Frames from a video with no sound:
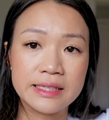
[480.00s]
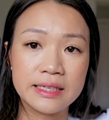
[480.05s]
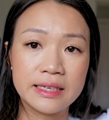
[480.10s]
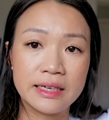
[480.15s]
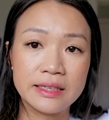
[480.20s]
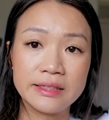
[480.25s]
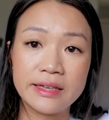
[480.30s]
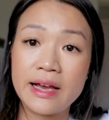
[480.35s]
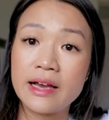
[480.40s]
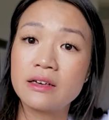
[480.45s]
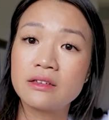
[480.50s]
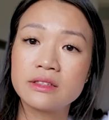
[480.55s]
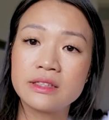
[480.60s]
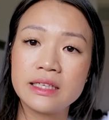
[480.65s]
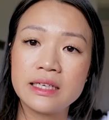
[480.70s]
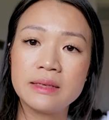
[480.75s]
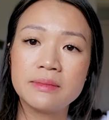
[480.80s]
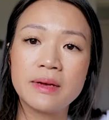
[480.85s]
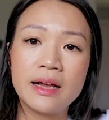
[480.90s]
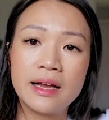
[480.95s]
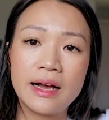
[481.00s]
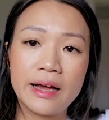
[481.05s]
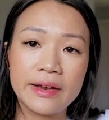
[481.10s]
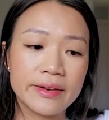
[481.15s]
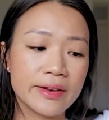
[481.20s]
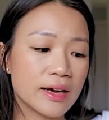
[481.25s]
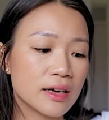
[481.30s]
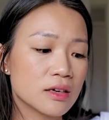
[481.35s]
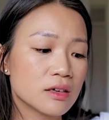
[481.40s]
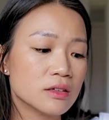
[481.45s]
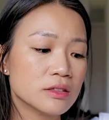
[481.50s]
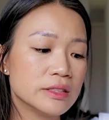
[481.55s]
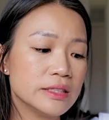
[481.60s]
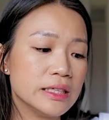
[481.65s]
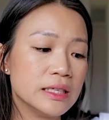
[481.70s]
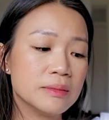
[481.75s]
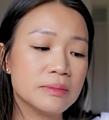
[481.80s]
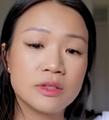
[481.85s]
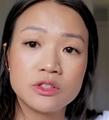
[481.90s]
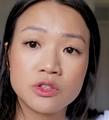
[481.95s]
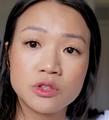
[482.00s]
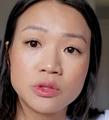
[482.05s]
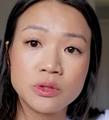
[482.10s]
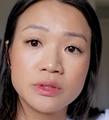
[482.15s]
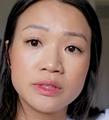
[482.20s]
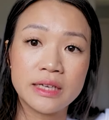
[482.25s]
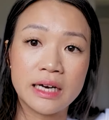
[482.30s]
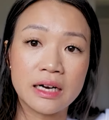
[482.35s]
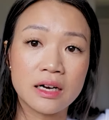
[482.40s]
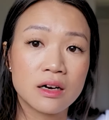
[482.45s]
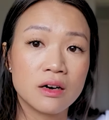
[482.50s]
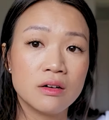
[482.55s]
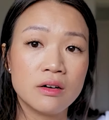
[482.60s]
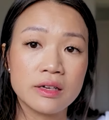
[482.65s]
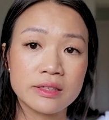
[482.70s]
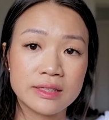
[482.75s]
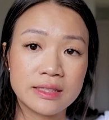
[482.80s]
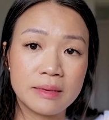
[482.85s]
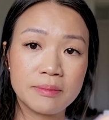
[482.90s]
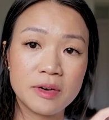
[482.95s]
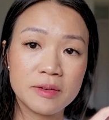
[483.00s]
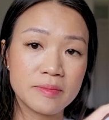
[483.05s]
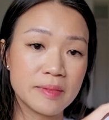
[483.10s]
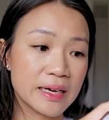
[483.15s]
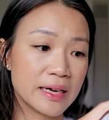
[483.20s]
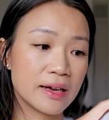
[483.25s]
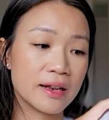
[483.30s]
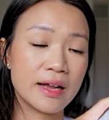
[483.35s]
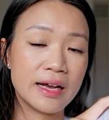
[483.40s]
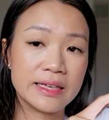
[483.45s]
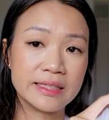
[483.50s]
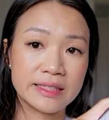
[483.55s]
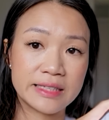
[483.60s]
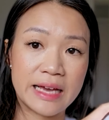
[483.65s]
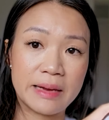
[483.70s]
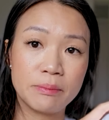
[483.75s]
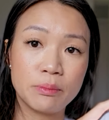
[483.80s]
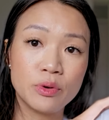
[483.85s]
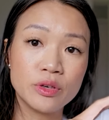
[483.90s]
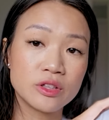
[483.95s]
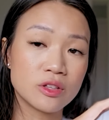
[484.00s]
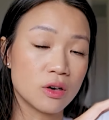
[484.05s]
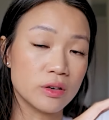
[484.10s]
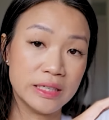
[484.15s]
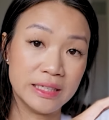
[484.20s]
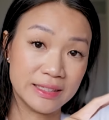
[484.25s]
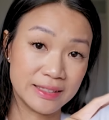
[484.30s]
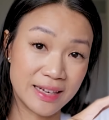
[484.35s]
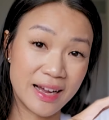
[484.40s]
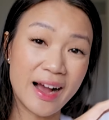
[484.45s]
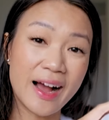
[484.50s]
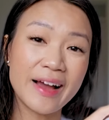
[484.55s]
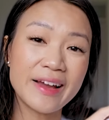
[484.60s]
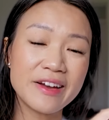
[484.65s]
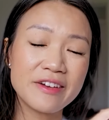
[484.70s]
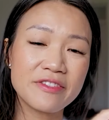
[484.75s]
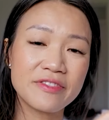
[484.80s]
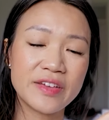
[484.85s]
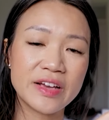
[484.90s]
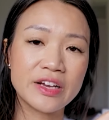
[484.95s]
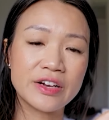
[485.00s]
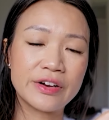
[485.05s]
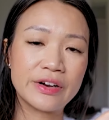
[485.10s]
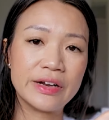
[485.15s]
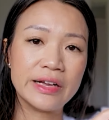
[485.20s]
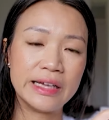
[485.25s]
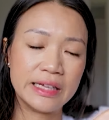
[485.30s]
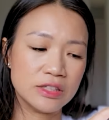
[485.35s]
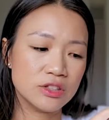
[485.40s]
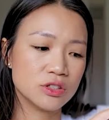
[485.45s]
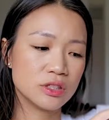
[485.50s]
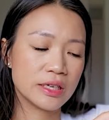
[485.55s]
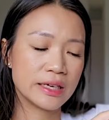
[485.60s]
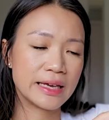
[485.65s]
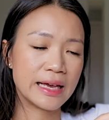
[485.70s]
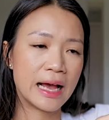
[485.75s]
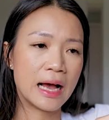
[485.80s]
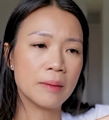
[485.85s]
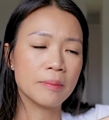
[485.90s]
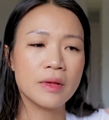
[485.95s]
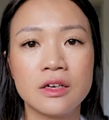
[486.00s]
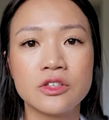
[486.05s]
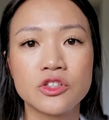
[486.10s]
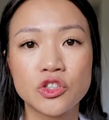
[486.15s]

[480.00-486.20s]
it a nail deep, a knuckle deep, 2 knuckle, or some of my clients can put the entire finger into the gap.